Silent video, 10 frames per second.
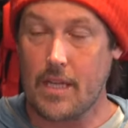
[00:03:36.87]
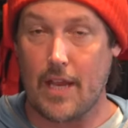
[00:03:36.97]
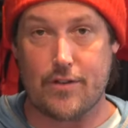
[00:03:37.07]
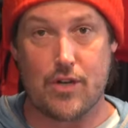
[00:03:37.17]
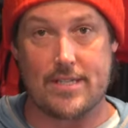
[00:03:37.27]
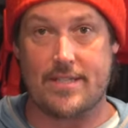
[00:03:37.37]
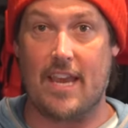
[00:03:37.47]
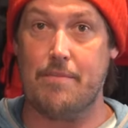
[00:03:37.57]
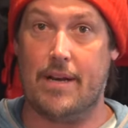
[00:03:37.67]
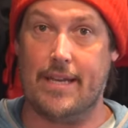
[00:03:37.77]
If you're trying to
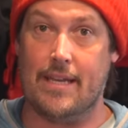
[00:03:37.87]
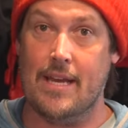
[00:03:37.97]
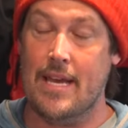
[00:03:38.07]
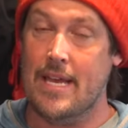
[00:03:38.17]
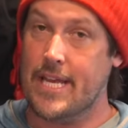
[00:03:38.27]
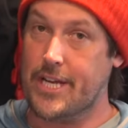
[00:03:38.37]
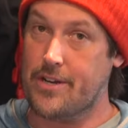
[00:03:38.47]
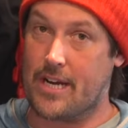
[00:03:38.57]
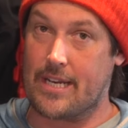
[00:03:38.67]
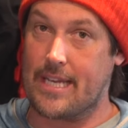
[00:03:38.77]
save money,
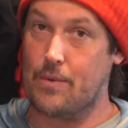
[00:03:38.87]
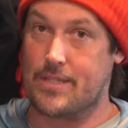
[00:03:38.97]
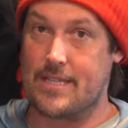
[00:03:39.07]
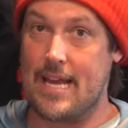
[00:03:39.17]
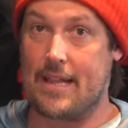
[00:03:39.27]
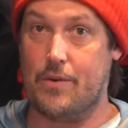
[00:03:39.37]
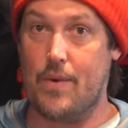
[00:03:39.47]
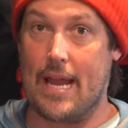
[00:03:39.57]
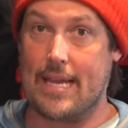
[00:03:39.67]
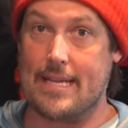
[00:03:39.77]
you're not going to get what's exactly
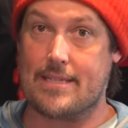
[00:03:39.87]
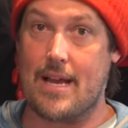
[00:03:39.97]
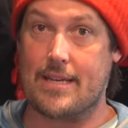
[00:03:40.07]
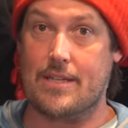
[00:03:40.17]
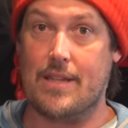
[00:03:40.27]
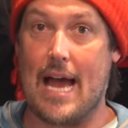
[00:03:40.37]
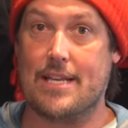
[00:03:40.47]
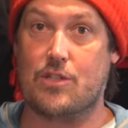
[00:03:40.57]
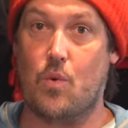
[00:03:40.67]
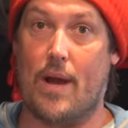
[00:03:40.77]
right, and it's not going to
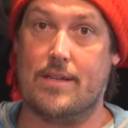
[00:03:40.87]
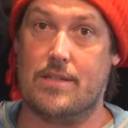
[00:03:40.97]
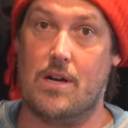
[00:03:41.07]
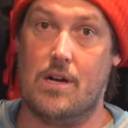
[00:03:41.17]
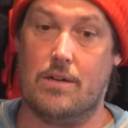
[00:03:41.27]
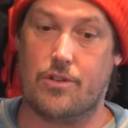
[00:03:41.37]
last quite as long.